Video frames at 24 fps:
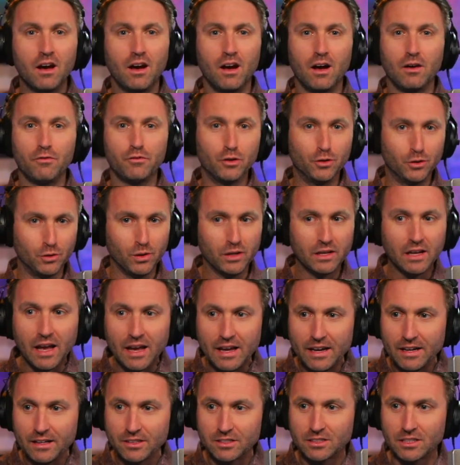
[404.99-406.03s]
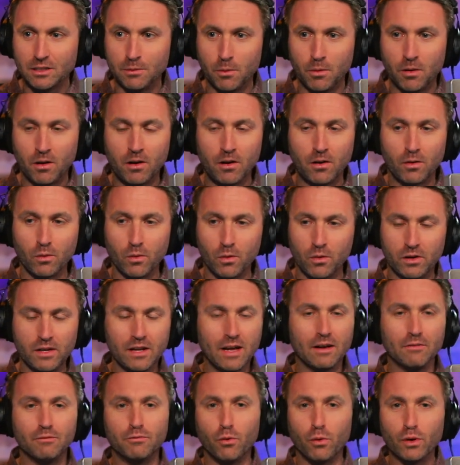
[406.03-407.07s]
If you're doing ASMR or,
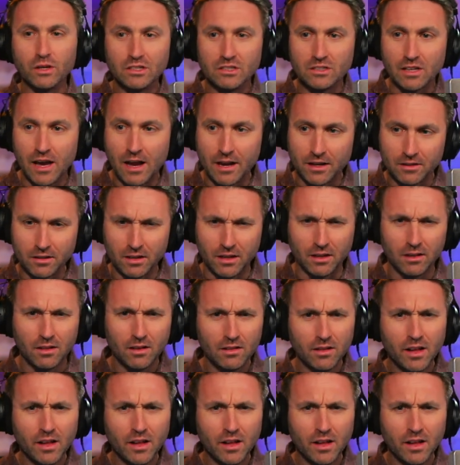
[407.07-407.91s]
yeah, voice acting,